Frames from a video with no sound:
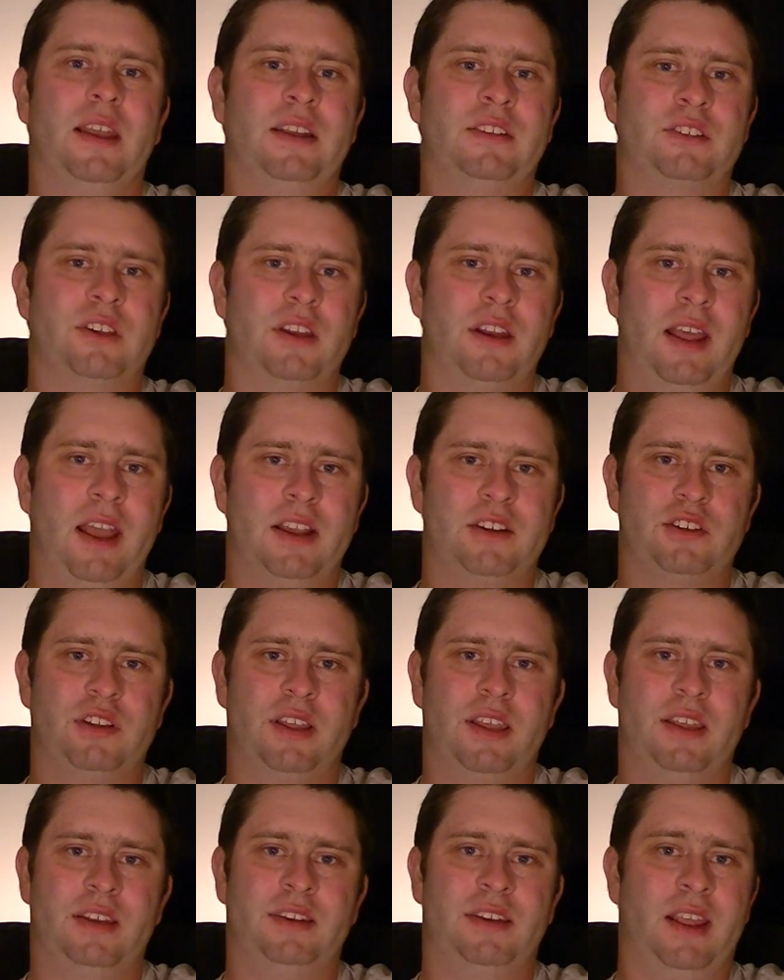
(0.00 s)
it's going to
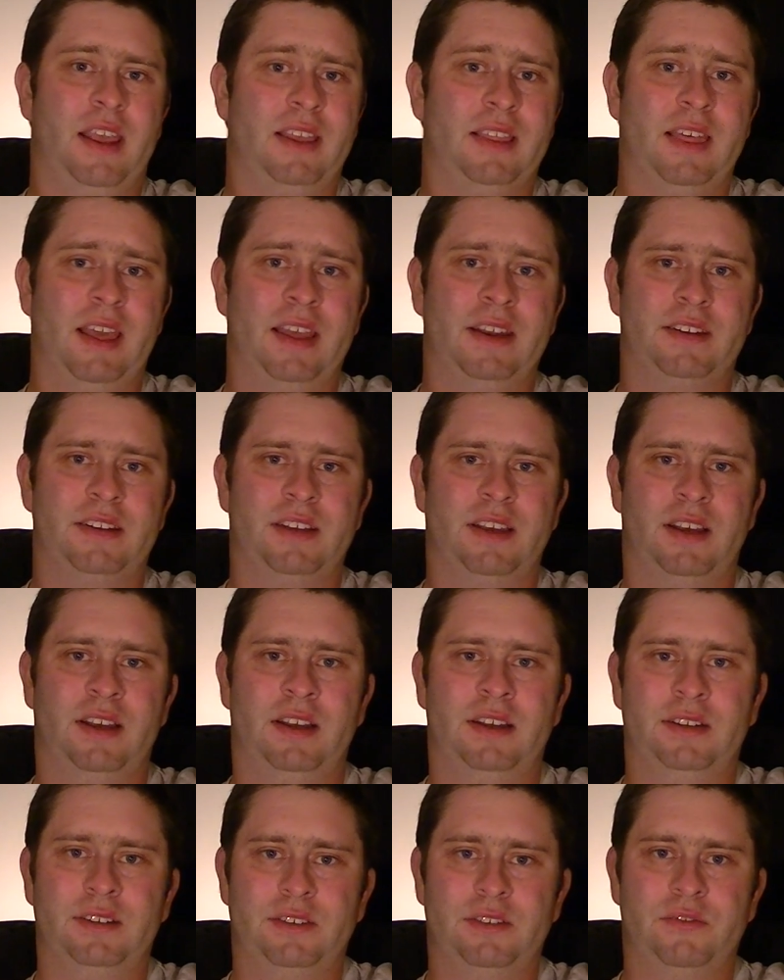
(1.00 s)
actually take
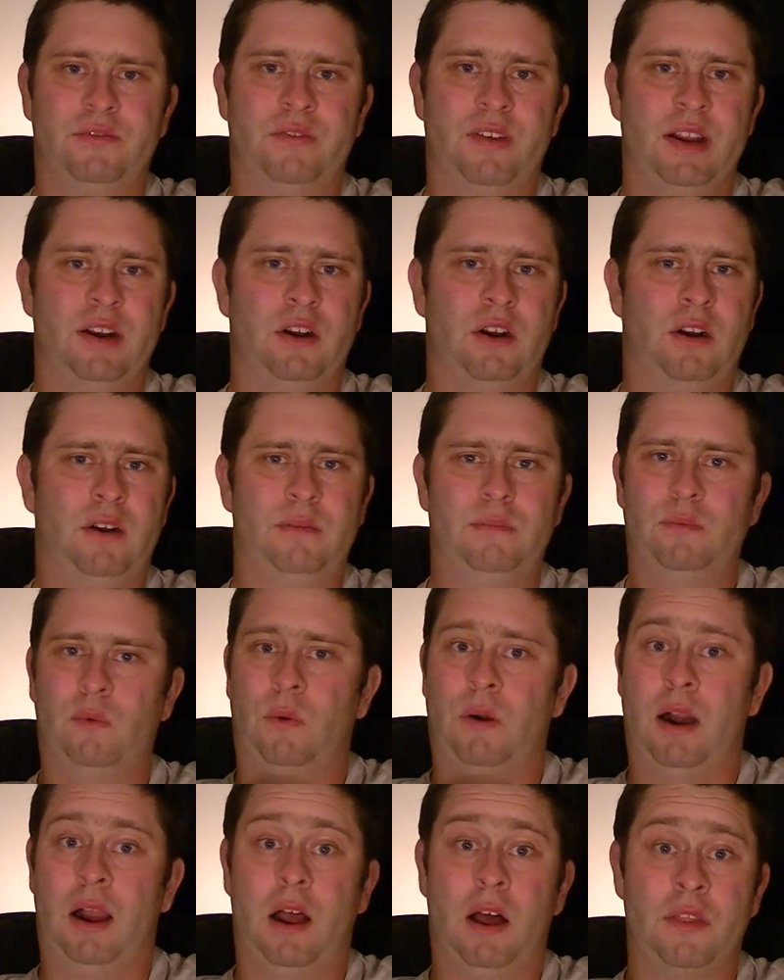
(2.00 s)
that finger
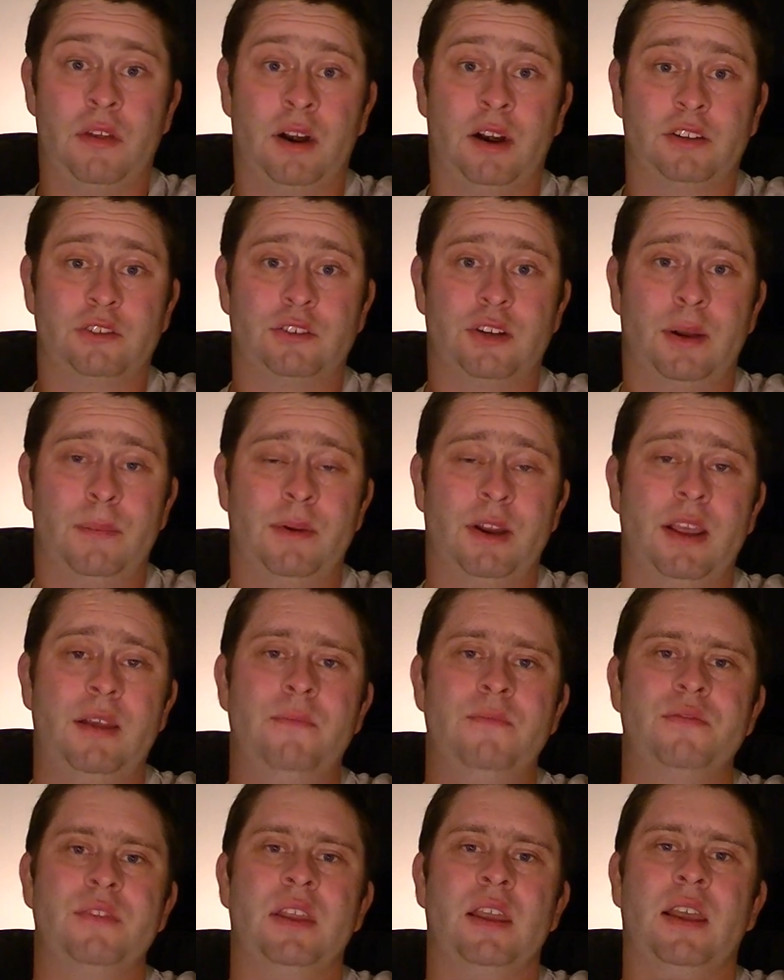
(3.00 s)
or other
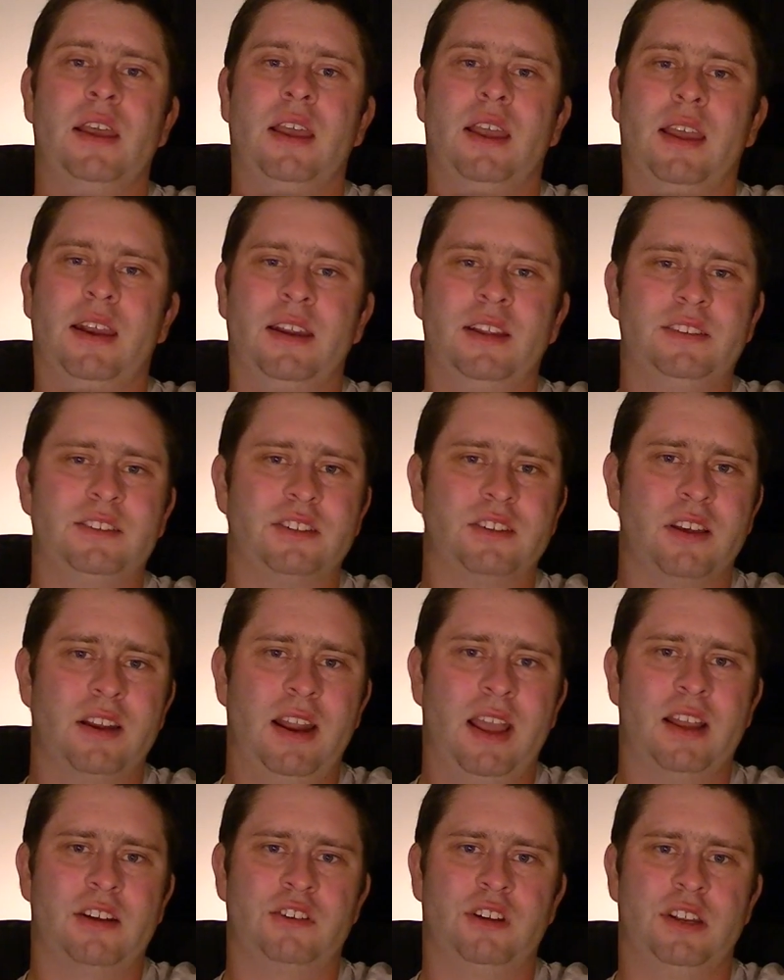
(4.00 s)
extremity and it's
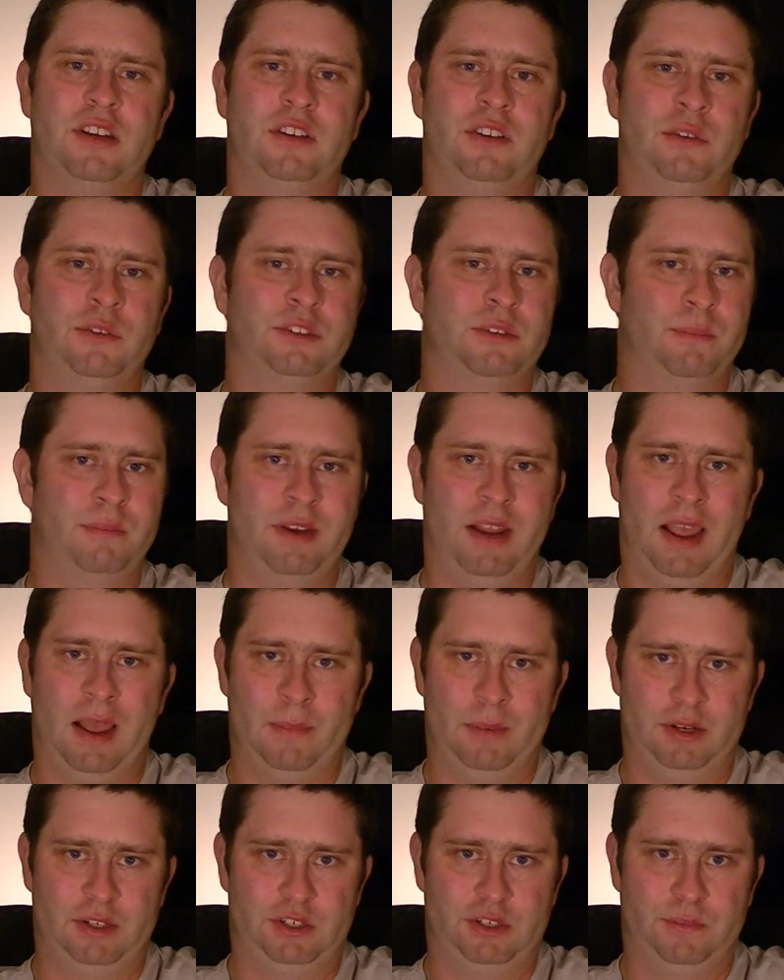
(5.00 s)
going to actually do some
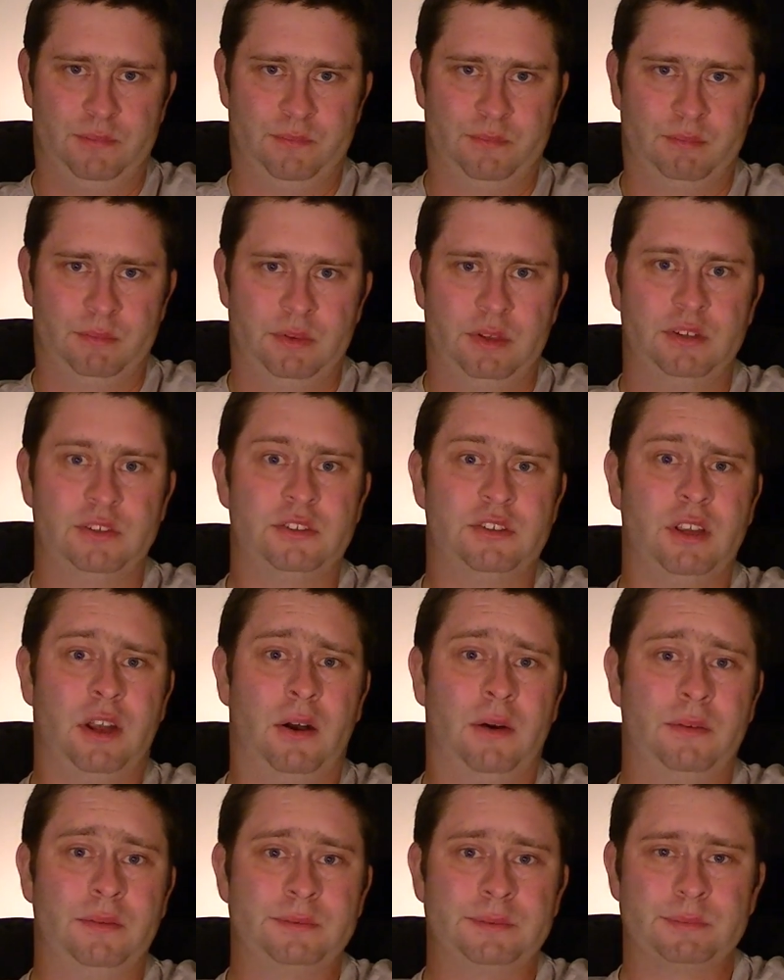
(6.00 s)
damage.
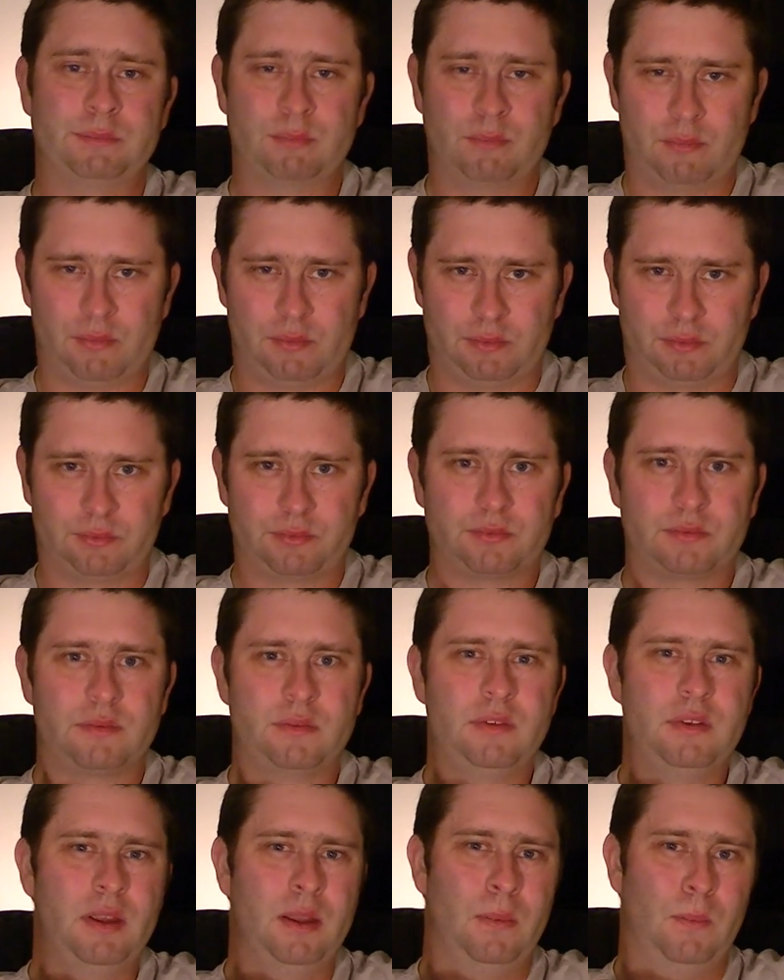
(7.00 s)
So
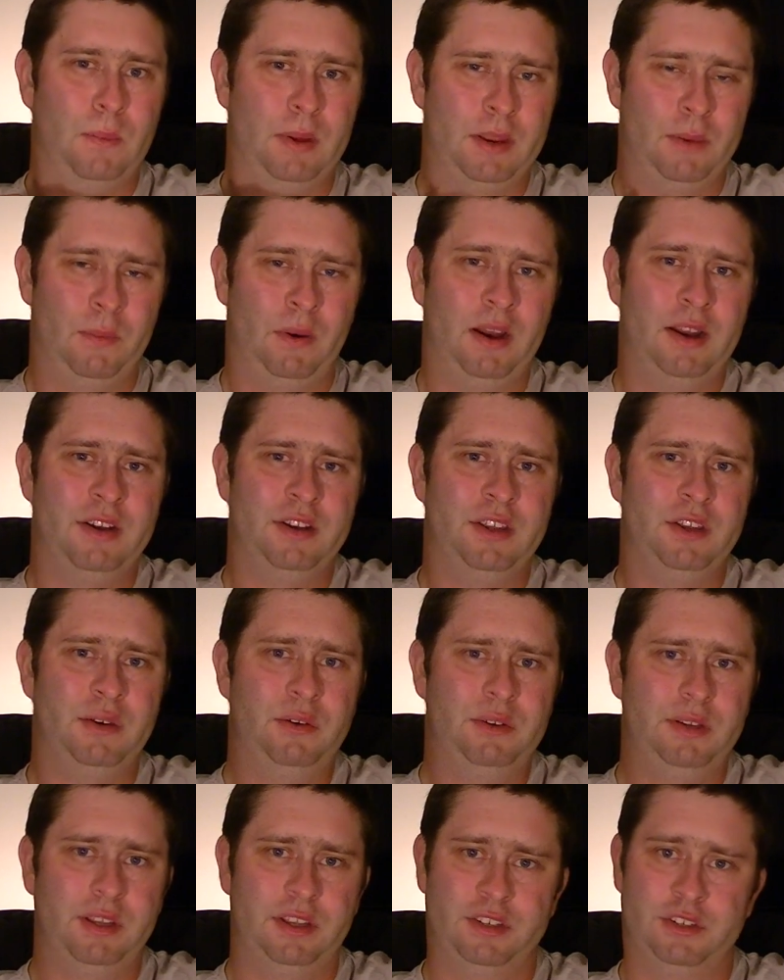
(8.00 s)
what you want to
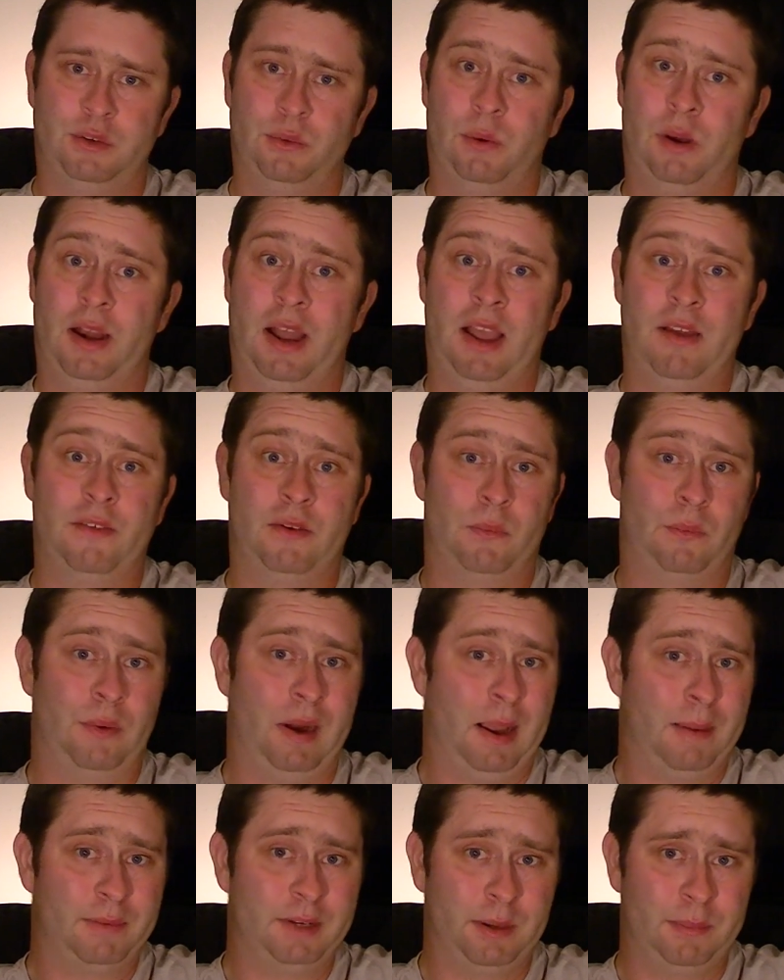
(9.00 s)
do is you want to have it
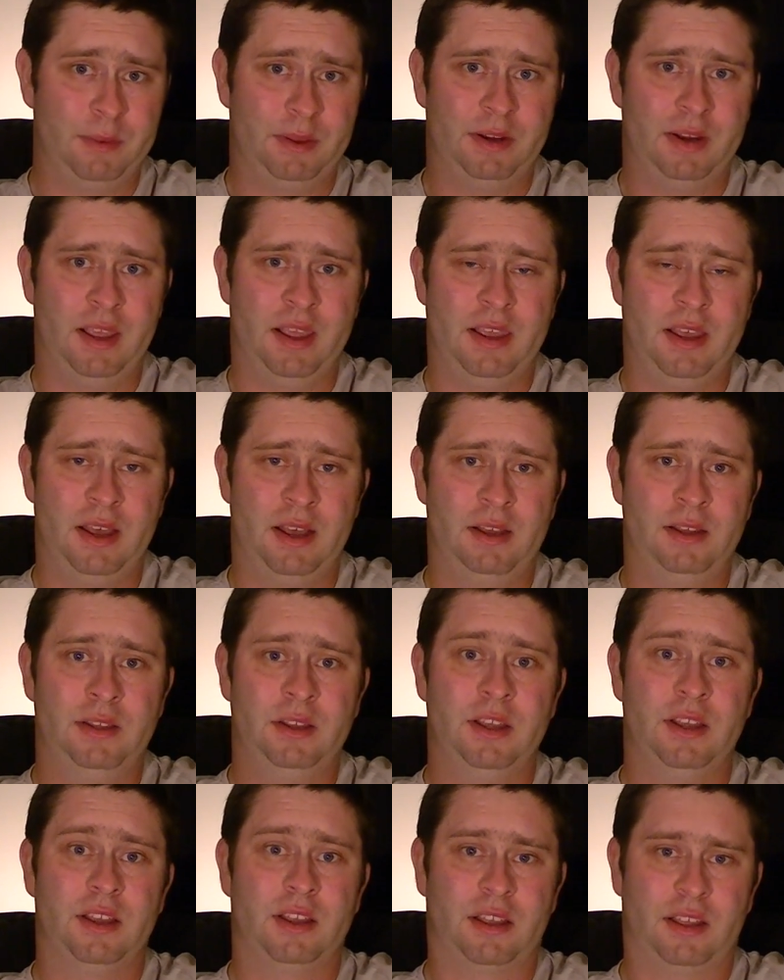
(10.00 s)
wrapped up in a
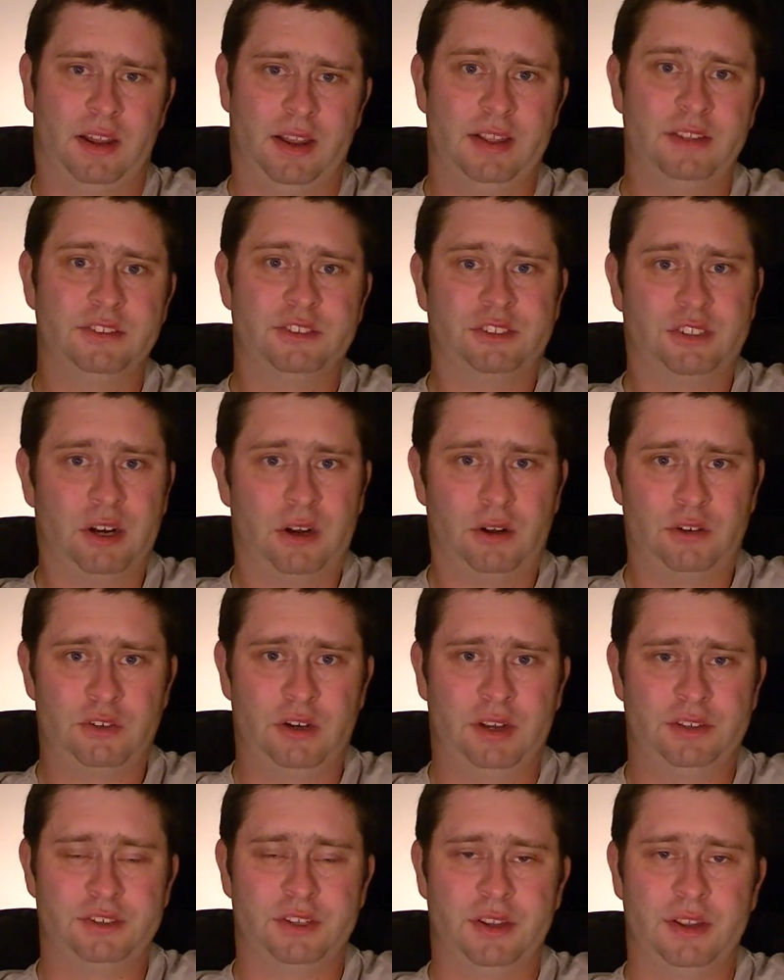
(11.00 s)
clean, sterile
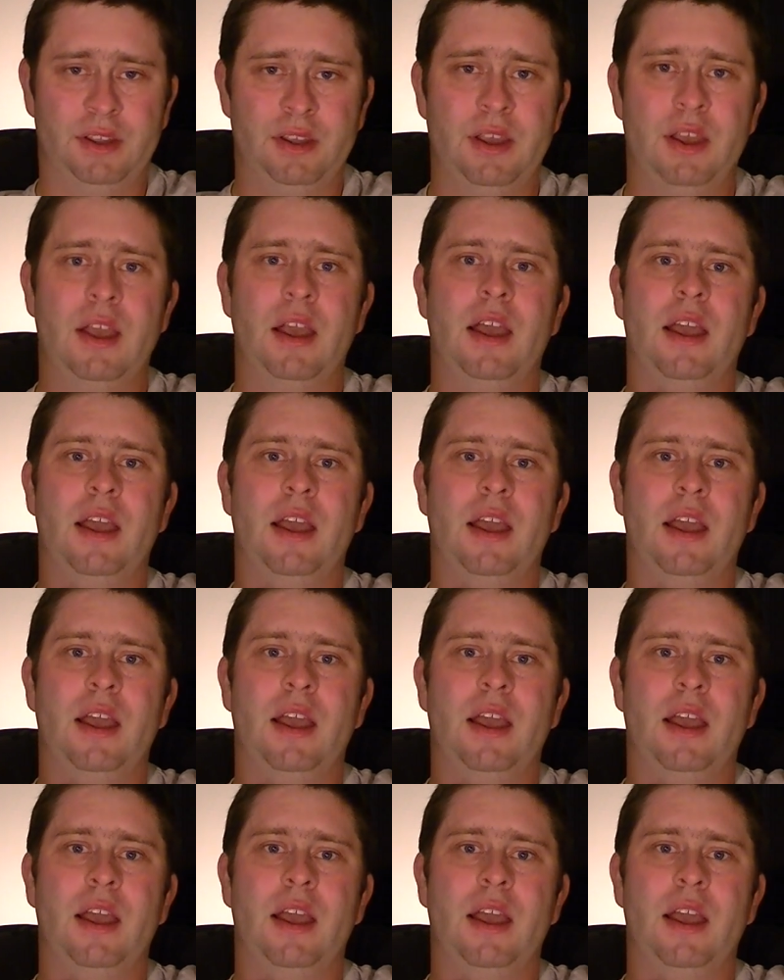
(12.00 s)
dressing.